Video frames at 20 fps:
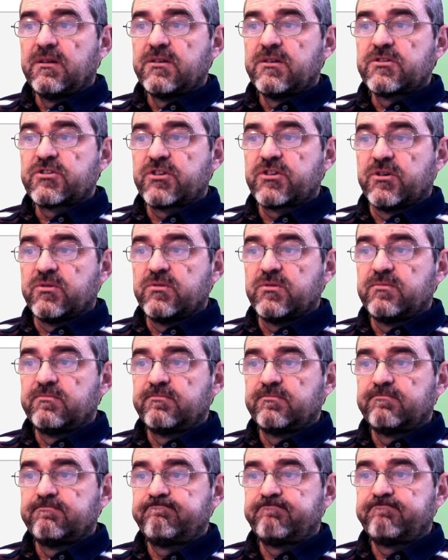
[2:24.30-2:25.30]
So,
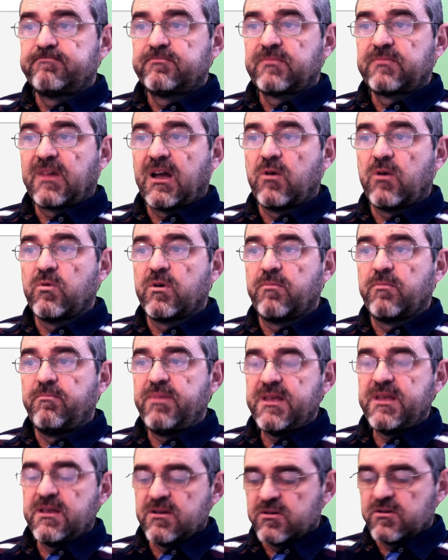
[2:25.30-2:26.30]
our
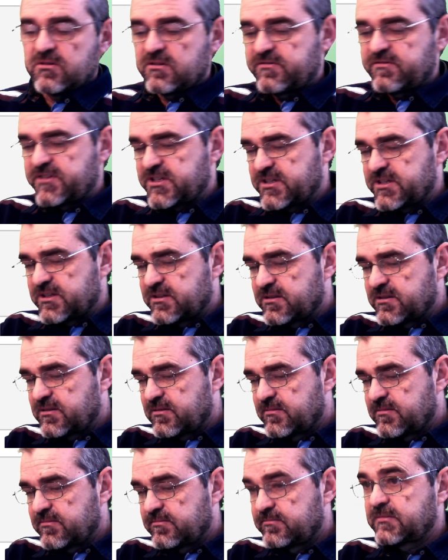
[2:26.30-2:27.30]
B coefficient
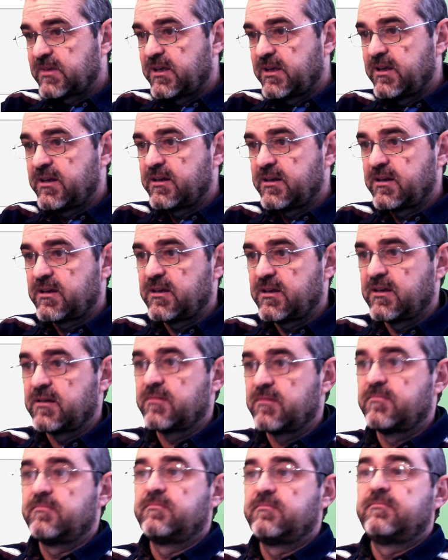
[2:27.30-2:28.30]
in here
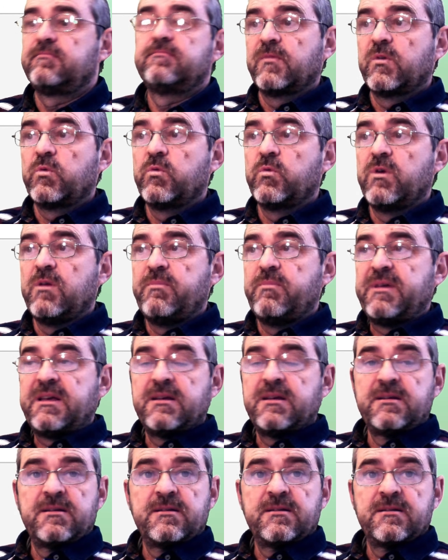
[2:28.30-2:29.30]
will
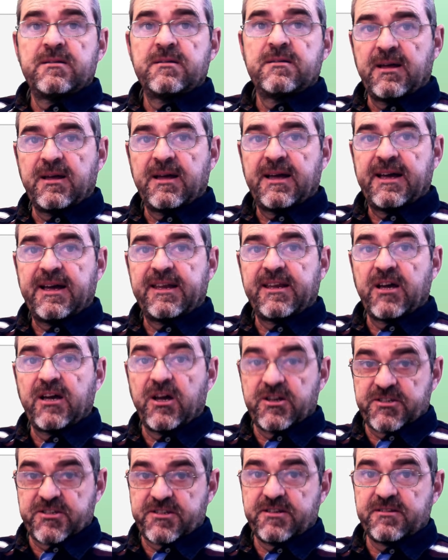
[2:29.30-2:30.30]
be an
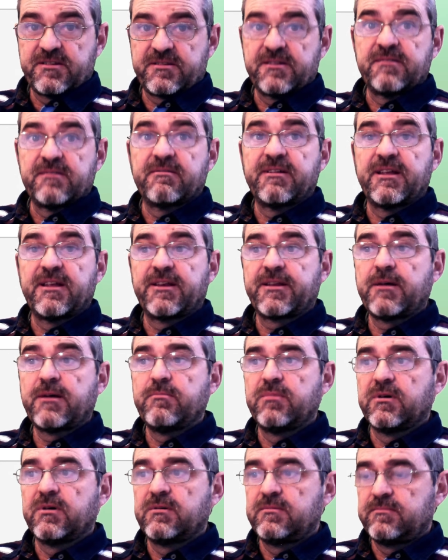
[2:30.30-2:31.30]
uncertain real
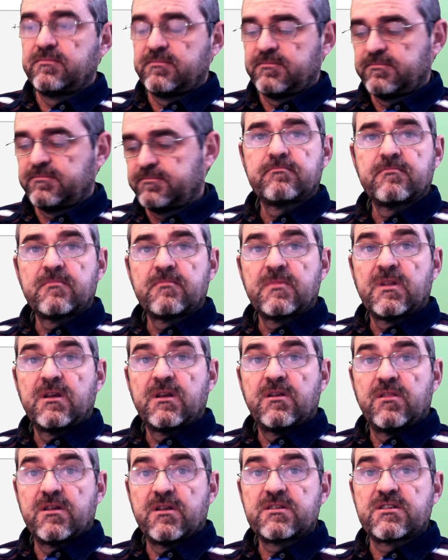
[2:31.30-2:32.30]
number.
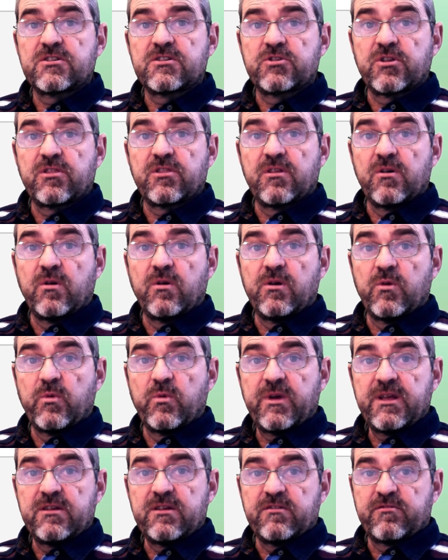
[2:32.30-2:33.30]
This is not the only
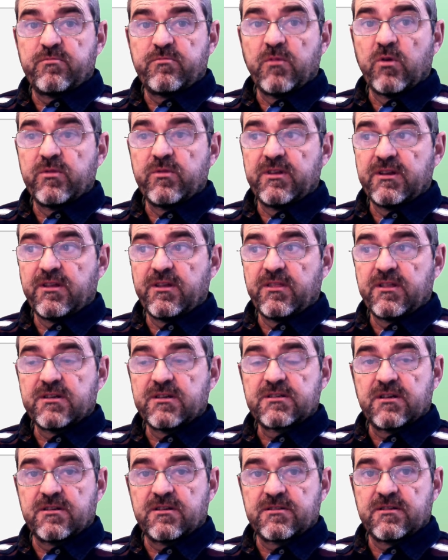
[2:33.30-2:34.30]
way of modeling
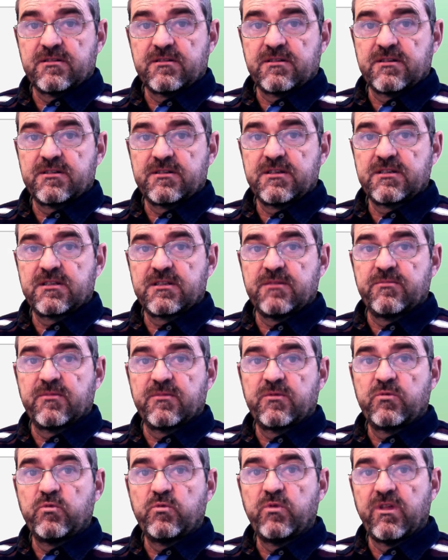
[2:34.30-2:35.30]
this uncertain system
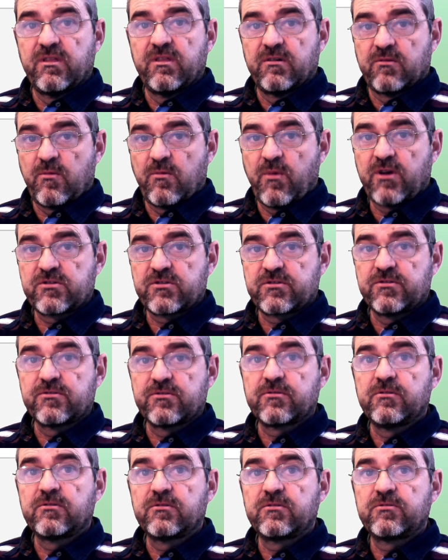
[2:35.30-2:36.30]
with the robust
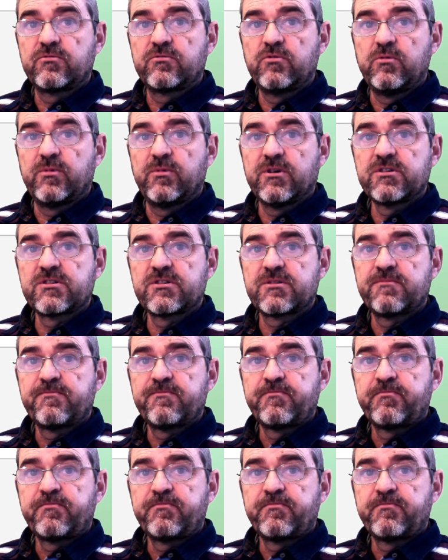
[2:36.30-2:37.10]
control toolbox,